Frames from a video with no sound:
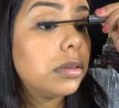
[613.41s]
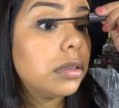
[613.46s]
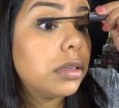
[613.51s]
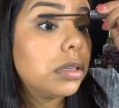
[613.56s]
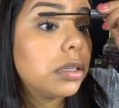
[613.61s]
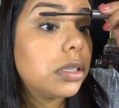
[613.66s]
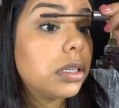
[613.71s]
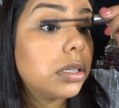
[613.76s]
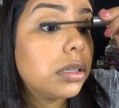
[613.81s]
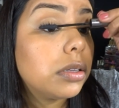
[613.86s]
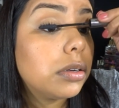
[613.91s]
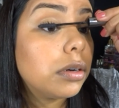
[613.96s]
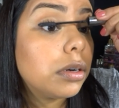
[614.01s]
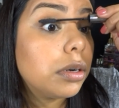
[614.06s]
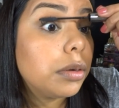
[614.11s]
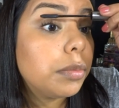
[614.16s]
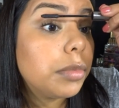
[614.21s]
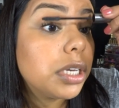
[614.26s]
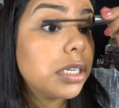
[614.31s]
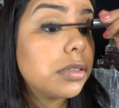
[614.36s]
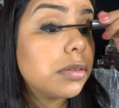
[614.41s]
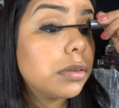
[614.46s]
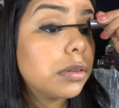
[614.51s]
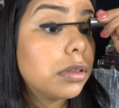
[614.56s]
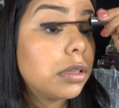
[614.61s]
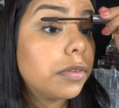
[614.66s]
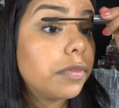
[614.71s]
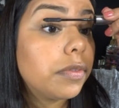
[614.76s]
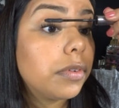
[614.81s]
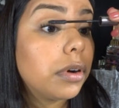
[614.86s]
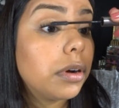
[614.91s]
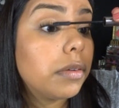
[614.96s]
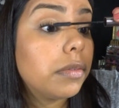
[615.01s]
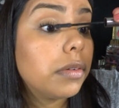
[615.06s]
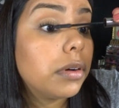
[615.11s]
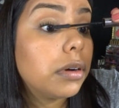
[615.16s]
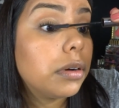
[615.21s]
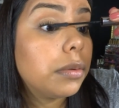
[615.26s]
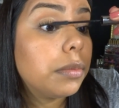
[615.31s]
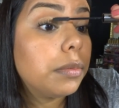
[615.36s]
sit there and mess with it
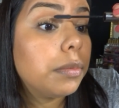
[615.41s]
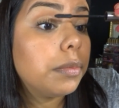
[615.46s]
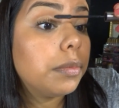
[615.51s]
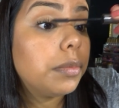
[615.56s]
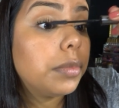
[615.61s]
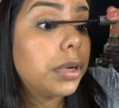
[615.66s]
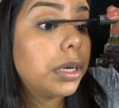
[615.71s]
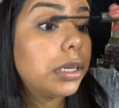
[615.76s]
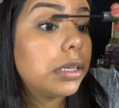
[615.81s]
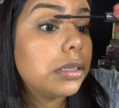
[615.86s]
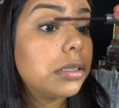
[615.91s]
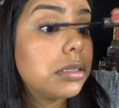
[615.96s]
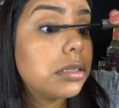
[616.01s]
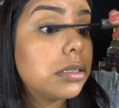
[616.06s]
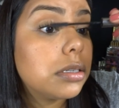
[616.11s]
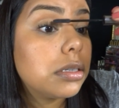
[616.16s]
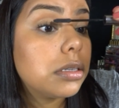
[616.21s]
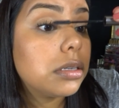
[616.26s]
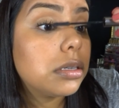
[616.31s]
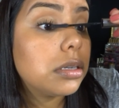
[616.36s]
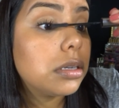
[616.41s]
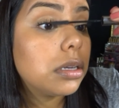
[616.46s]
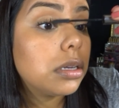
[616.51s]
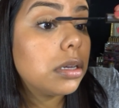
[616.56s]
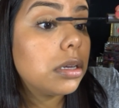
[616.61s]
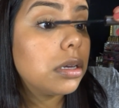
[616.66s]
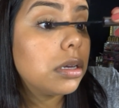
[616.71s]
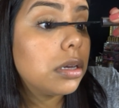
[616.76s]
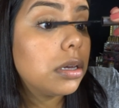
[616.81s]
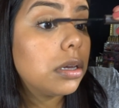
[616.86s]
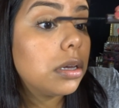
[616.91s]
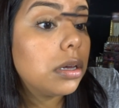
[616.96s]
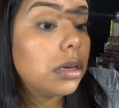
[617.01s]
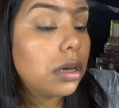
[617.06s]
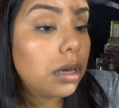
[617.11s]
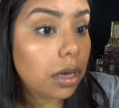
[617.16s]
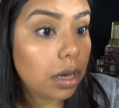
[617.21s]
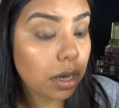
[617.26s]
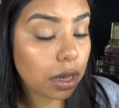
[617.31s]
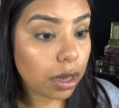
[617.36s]
forever. But
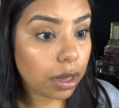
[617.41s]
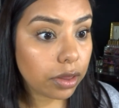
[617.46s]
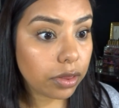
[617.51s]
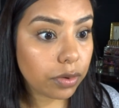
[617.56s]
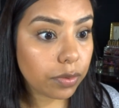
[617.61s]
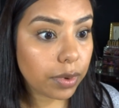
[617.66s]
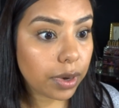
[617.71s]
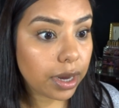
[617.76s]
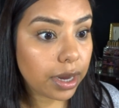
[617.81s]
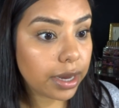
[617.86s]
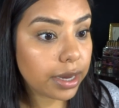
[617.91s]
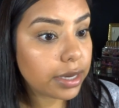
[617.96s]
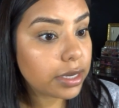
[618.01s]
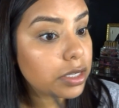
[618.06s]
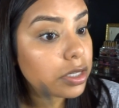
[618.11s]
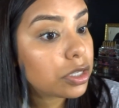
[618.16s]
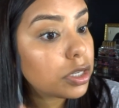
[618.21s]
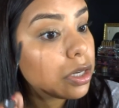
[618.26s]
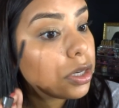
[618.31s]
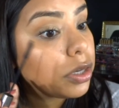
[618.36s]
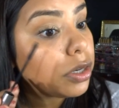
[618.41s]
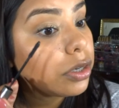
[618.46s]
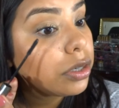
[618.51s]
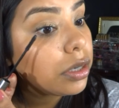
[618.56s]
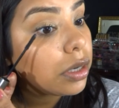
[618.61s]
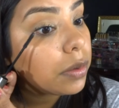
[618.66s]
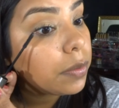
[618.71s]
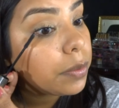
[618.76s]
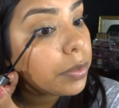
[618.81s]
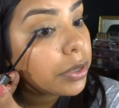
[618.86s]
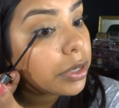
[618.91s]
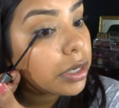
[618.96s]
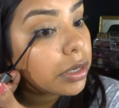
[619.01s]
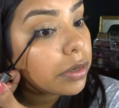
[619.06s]
otherwise, you're done pretty